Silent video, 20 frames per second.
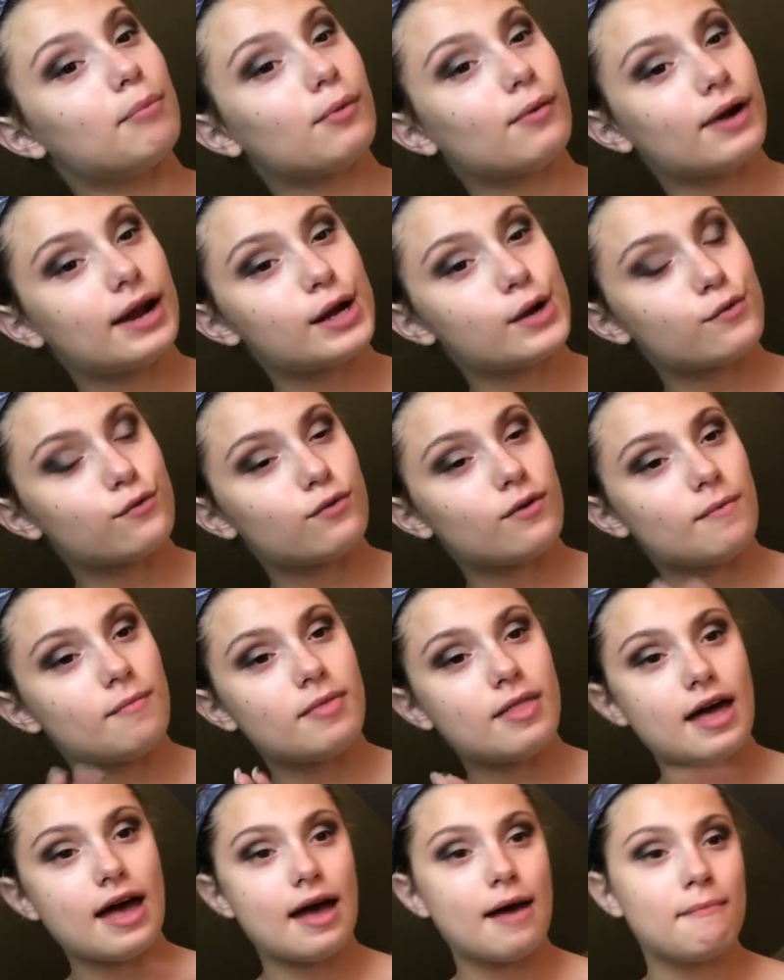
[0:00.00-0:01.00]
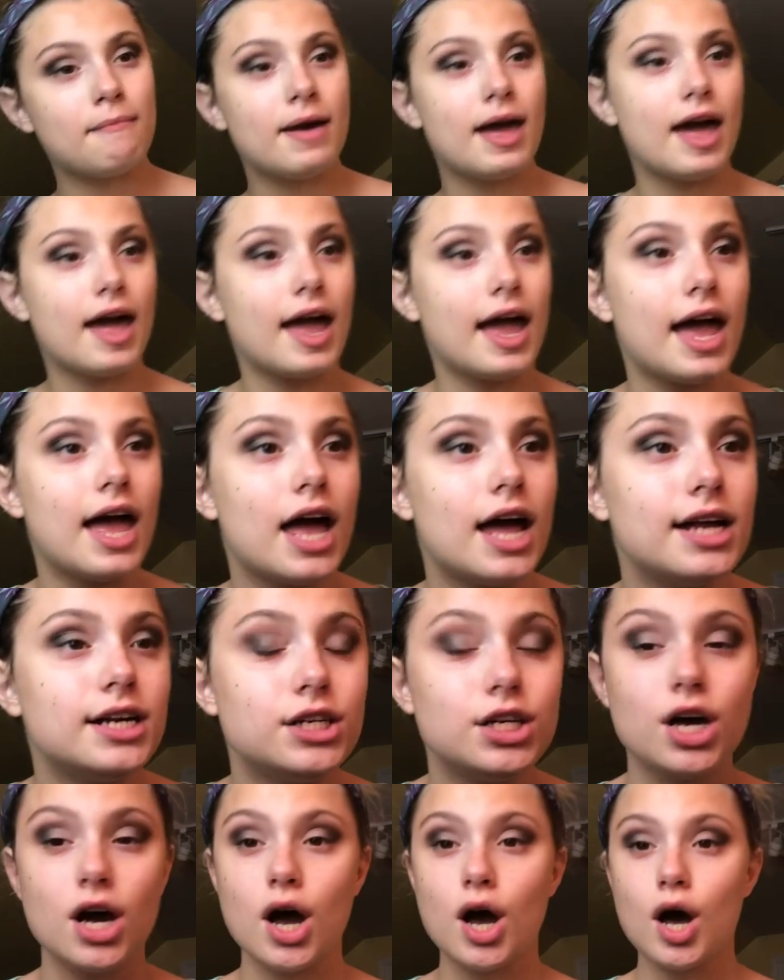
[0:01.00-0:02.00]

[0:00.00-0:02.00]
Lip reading: break from them and